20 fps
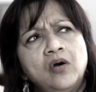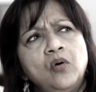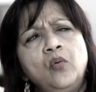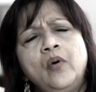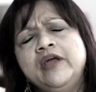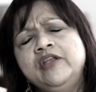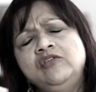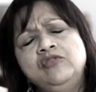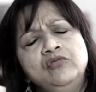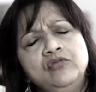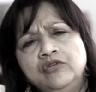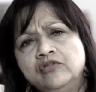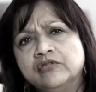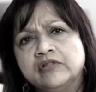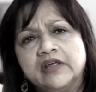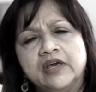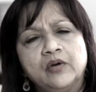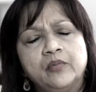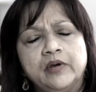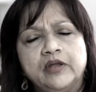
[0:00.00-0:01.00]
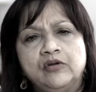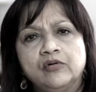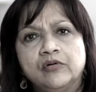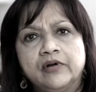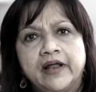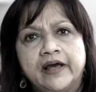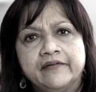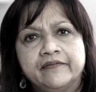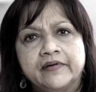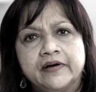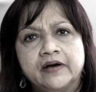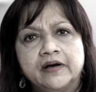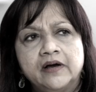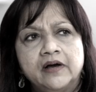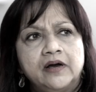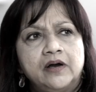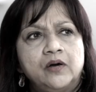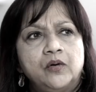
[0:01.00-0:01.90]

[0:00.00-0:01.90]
Why do you think we don't have a